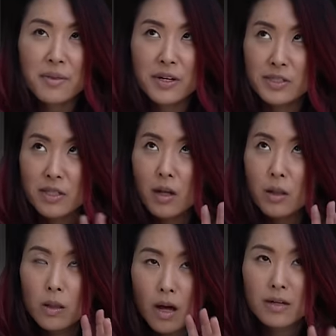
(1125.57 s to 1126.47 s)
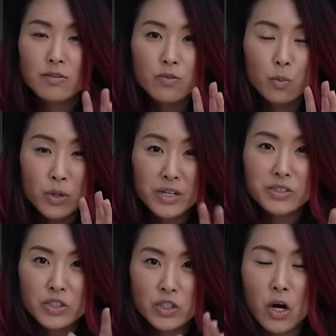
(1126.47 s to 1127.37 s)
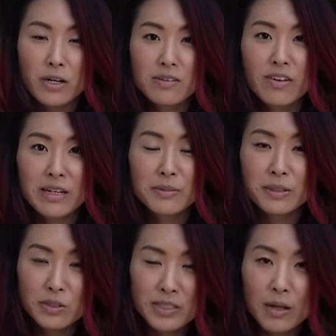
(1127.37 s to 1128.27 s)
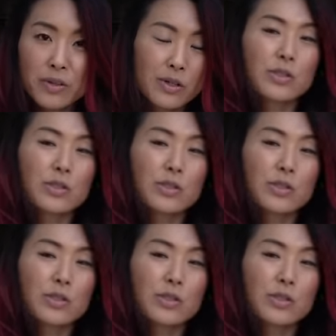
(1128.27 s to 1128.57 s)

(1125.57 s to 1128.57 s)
There's a lot of weird, shoddy van builders out there,